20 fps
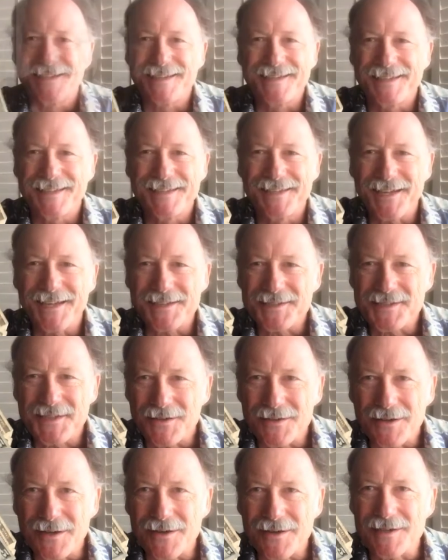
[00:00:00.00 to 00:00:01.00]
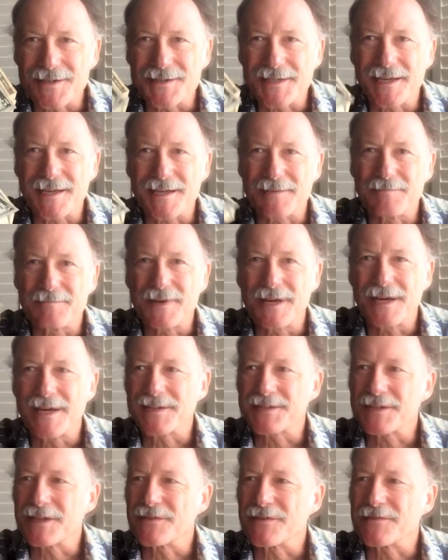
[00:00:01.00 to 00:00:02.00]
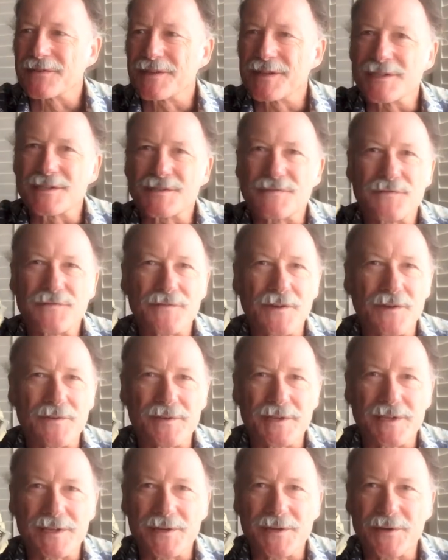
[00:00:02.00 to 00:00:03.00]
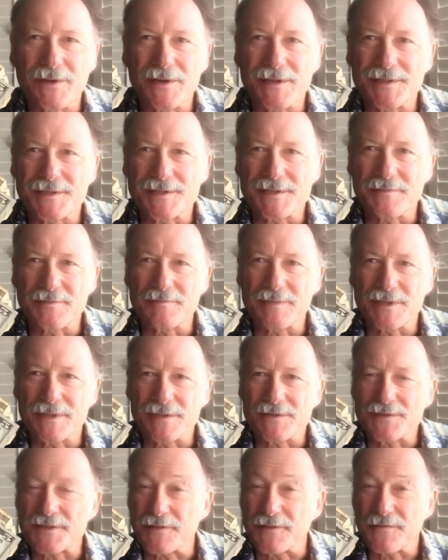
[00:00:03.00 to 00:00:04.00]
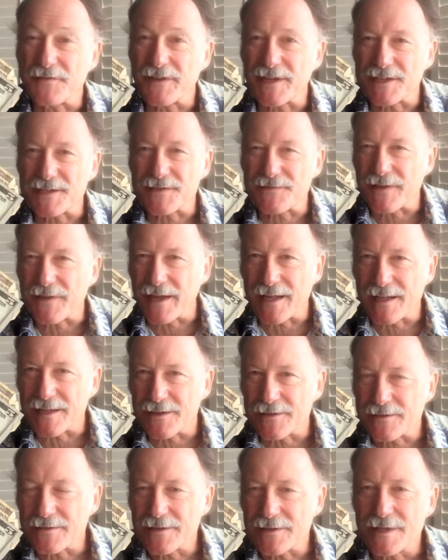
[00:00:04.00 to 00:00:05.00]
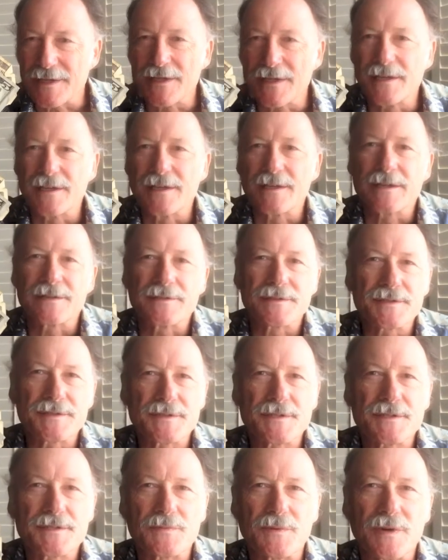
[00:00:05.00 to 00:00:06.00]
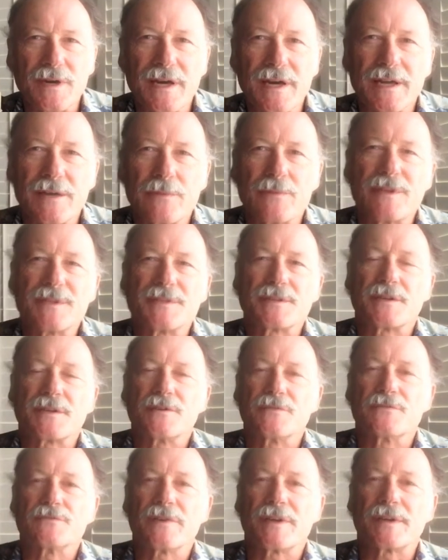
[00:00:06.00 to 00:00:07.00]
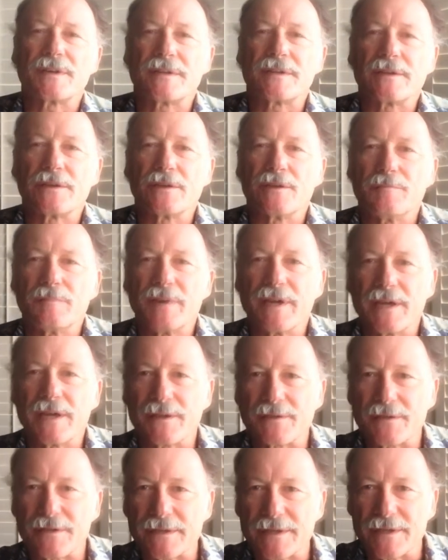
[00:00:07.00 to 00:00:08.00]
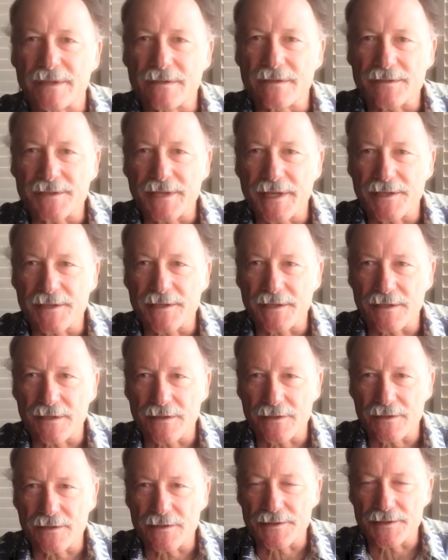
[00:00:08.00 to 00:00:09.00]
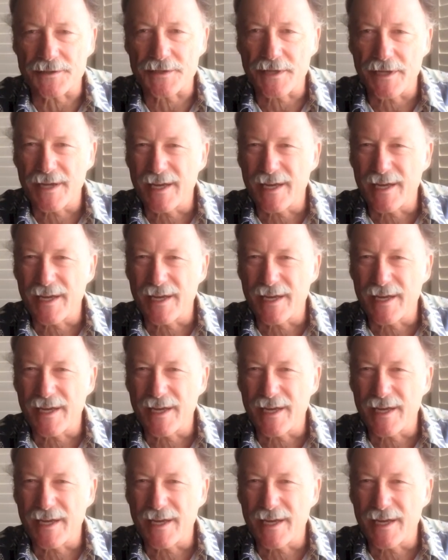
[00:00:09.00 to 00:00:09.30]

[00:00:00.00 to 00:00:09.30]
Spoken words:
Not so long as I can pass off these phony coins and bills at face value. This is why we so readily obey the legal tender laws.